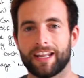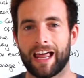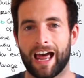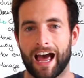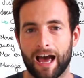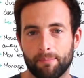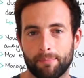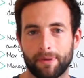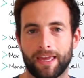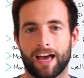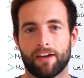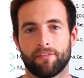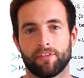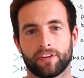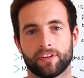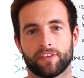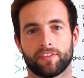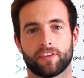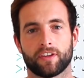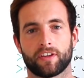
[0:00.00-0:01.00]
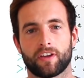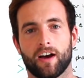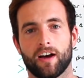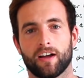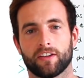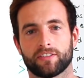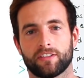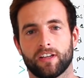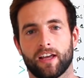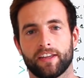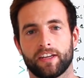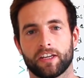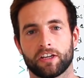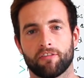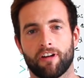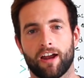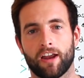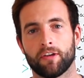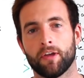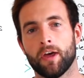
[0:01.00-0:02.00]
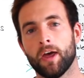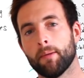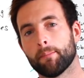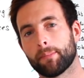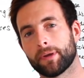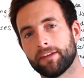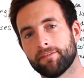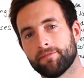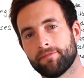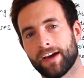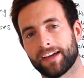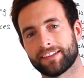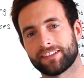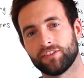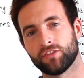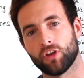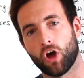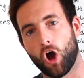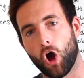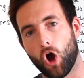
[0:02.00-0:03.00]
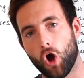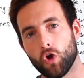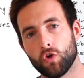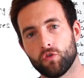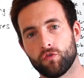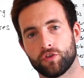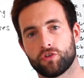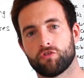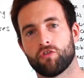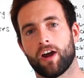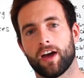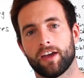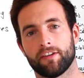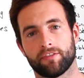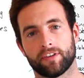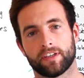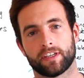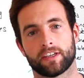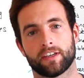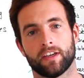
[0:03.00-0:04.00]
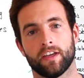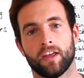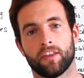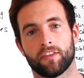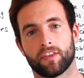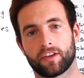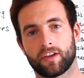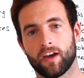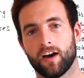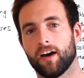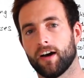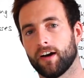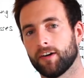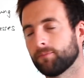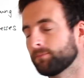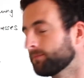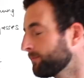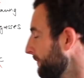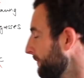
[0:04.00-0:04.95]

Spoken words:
and happy having the car sliding around, but in fact is overdriving the car.